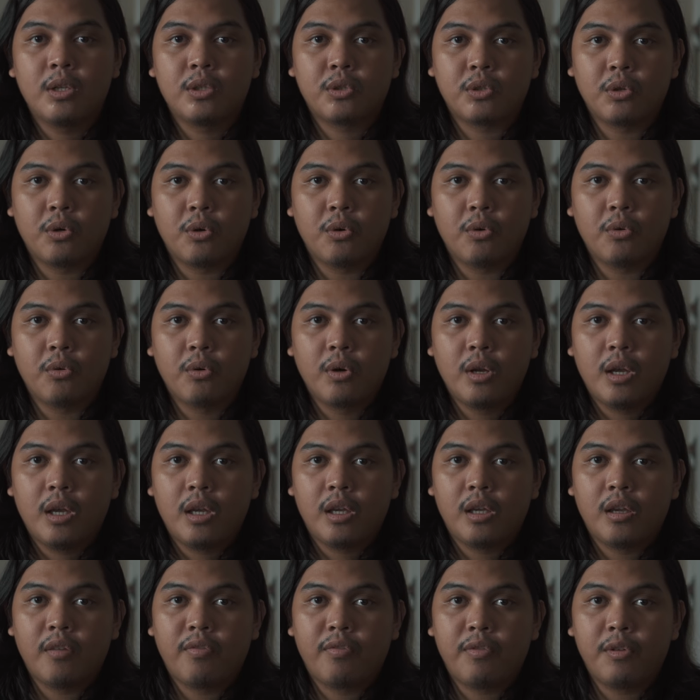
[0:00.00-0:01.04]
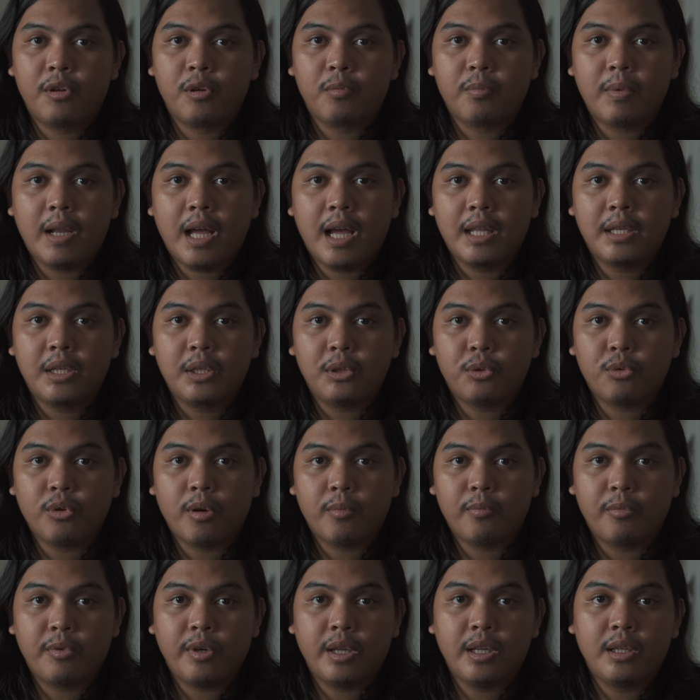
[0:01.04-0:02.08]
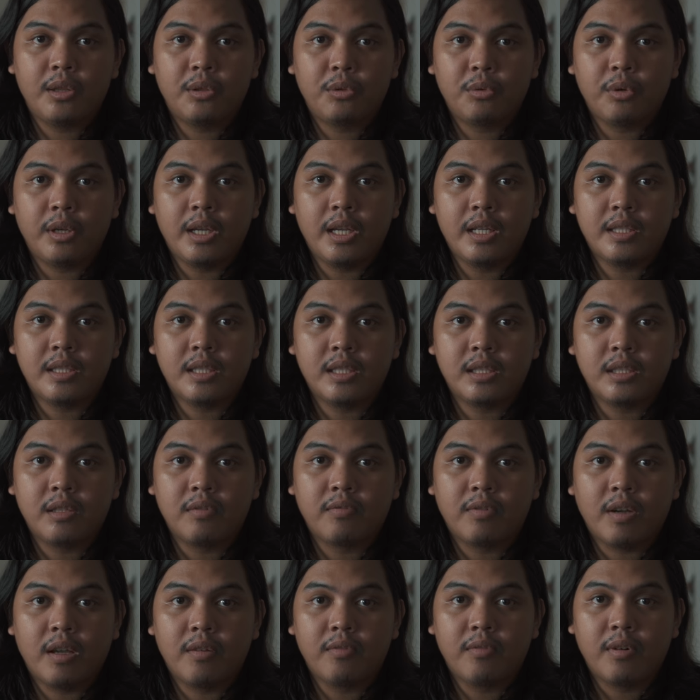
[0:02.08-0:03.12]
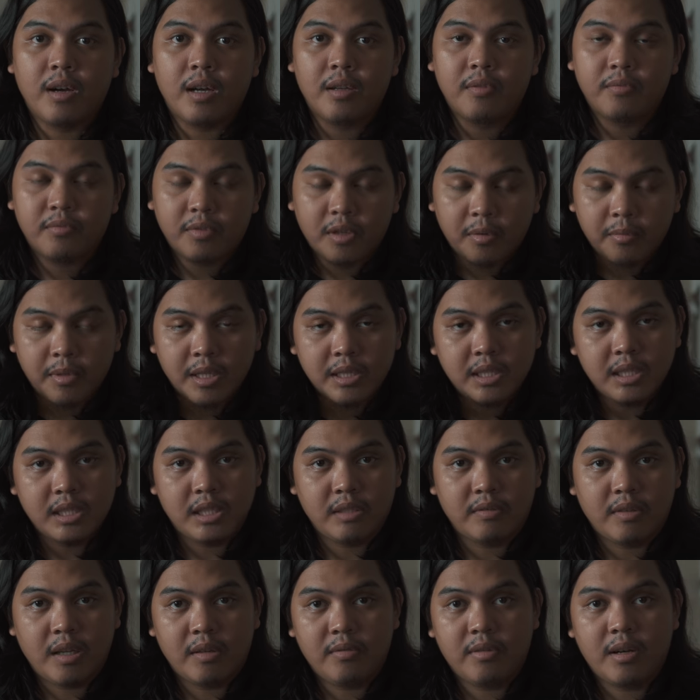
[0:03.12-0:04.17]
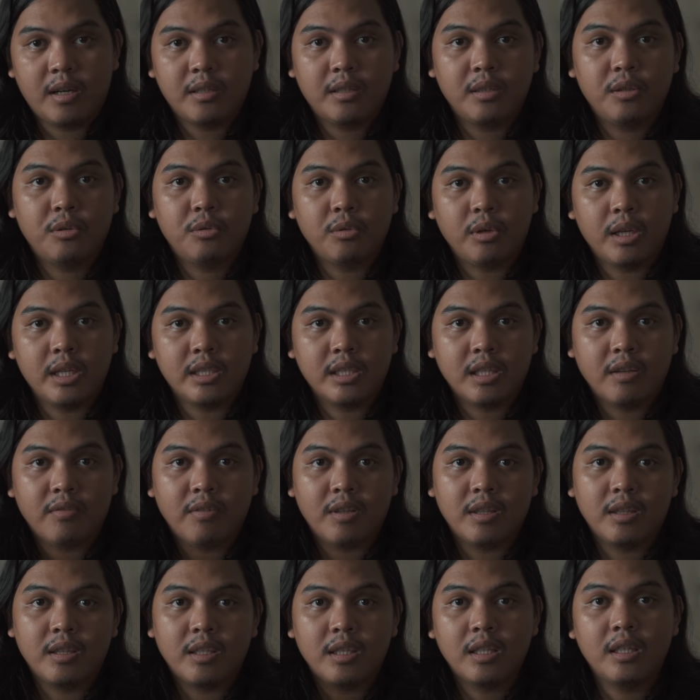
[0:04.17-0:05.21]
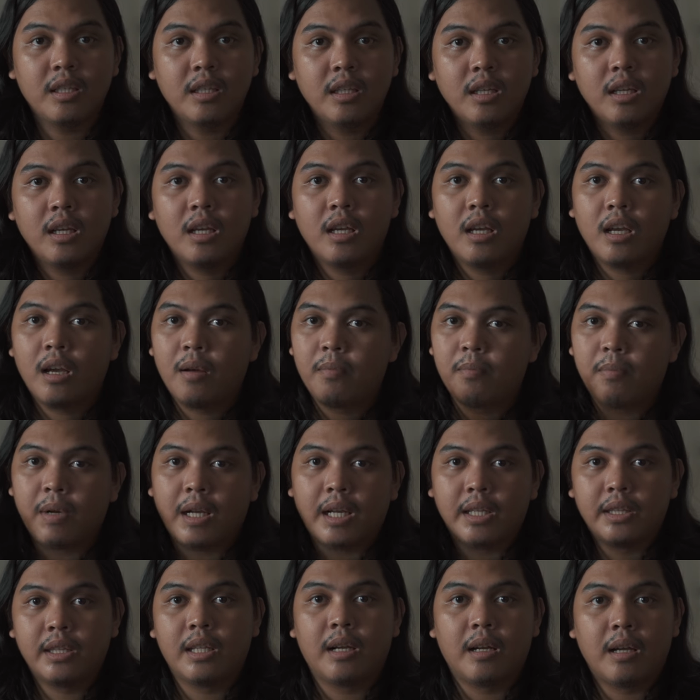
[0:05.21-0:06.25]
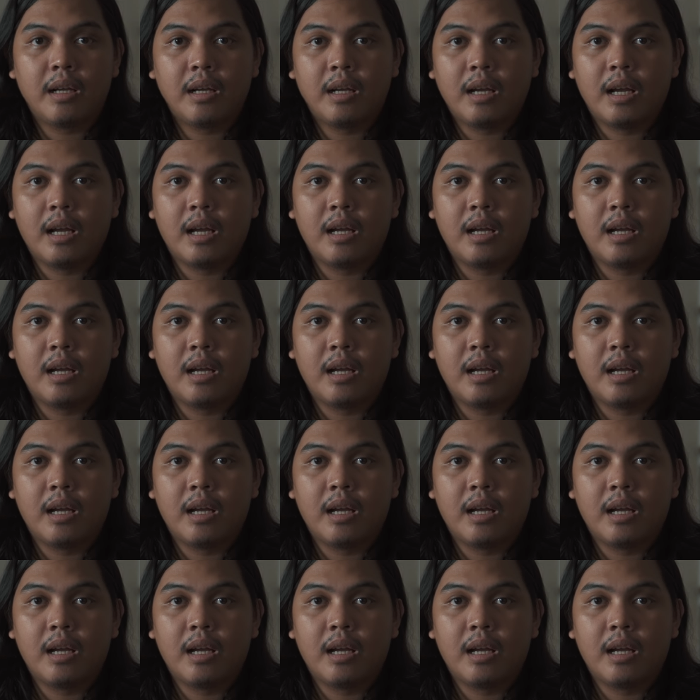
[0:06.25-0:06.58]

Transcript: So, if you're planning to upgrade to A6500, from A6500 to A7 III, magandang